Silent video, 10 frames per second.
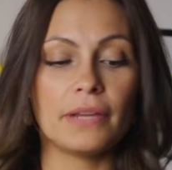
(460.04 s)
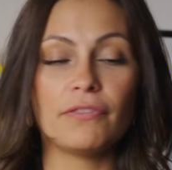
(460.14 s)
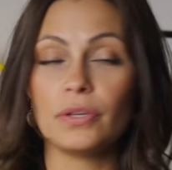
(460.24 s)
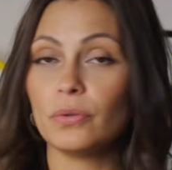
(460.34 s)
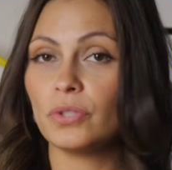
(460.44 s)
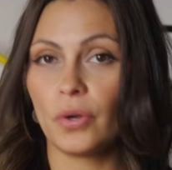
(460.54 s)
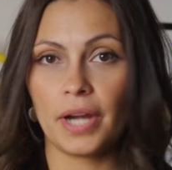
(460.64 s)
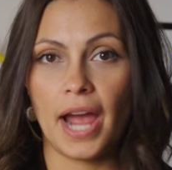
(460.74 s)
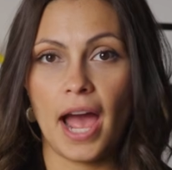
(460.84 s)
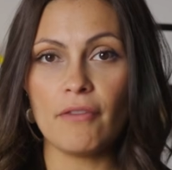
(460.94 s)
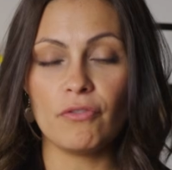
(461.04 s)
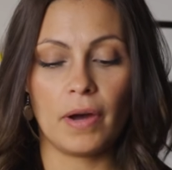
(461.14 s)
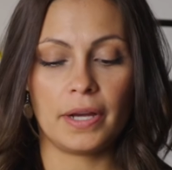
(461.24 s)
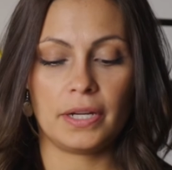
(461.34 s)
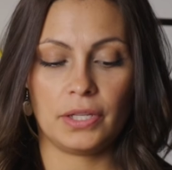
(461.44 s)
if you don't have
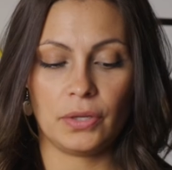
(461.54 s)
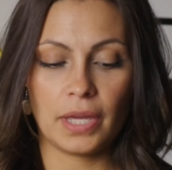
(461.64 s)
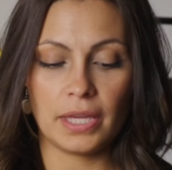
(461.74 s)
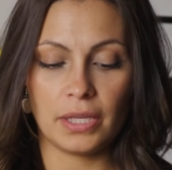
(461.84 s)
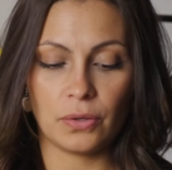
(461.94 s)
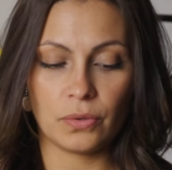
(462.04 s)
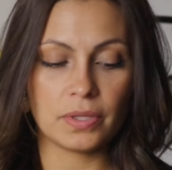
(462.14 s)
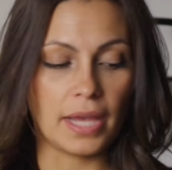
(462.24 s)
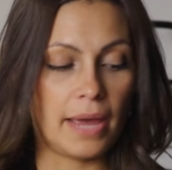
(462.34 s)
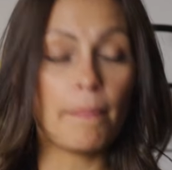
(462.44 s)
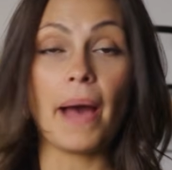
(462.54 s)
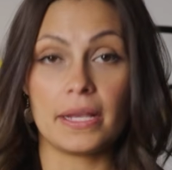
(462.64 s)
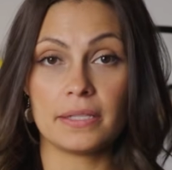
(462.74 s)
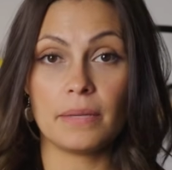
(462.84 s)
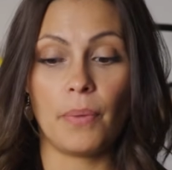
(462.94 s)
one, you can use a
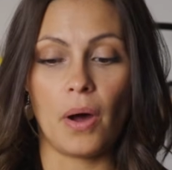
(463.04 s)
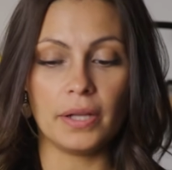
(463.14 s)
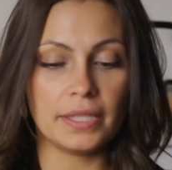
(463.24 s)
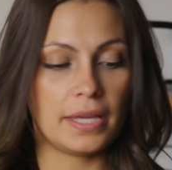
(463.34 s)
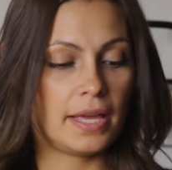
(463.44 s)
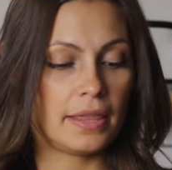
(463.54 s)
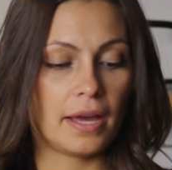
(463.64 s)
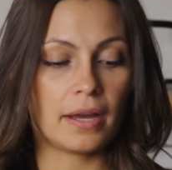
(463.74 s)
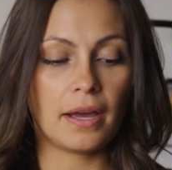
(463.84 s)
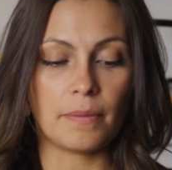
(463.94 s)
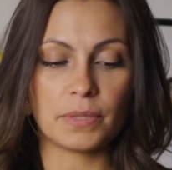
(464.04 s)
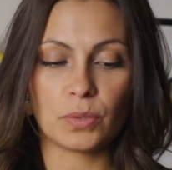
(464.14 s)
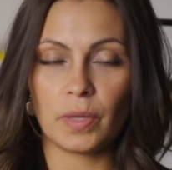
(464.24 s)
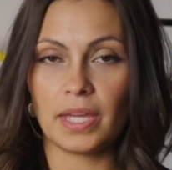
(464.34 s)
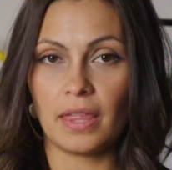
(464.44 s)
pasta pot that comes
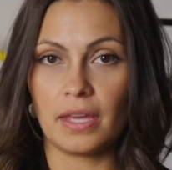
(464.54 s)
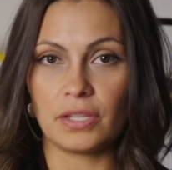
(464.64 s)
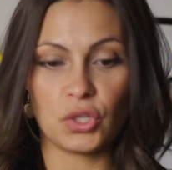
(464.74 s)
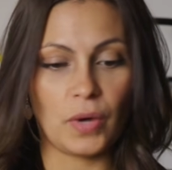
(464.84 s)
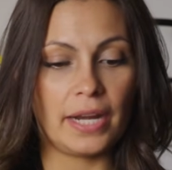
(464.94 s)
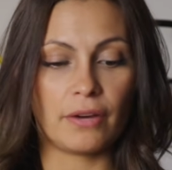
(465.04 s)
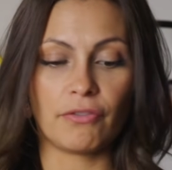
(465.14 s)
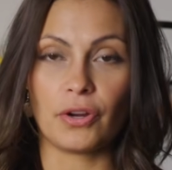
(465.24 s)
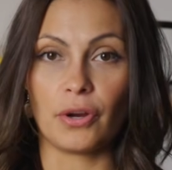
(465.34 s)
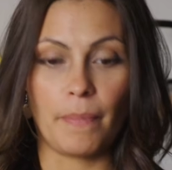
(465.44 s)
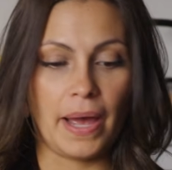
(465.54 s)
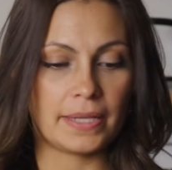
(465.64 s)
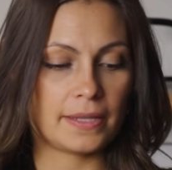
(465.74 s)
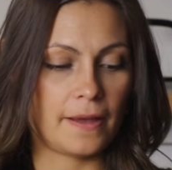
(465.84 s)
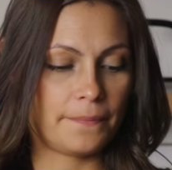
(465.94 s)
with a strainer for your
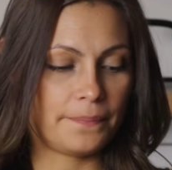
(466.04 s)
pasta.